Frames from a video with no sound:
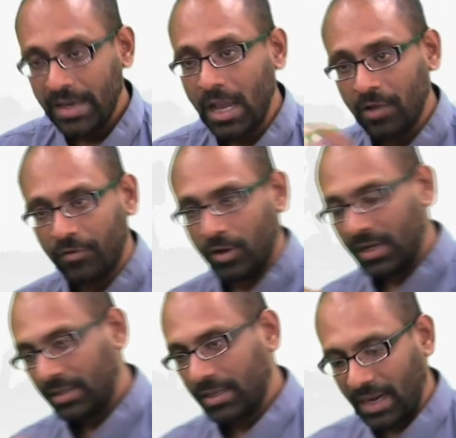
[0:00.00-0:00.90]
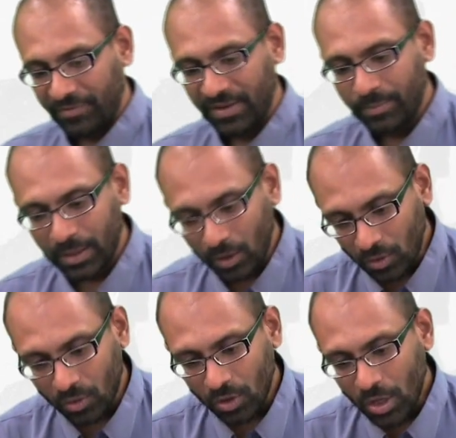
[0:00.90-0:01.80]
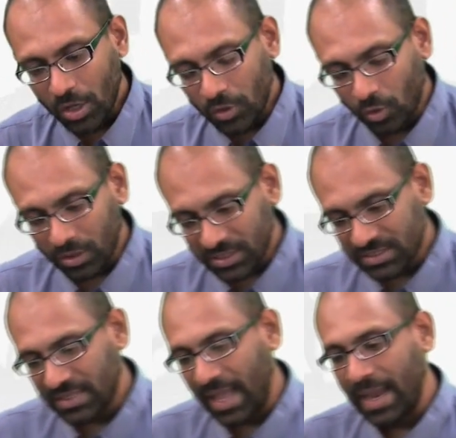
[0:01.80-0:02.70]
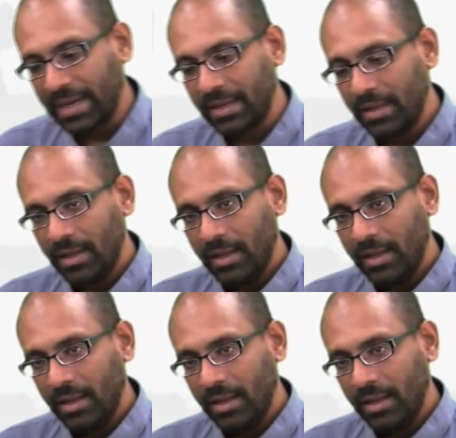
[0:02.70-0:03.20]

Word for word: Now, if you look at the graphic below, notice that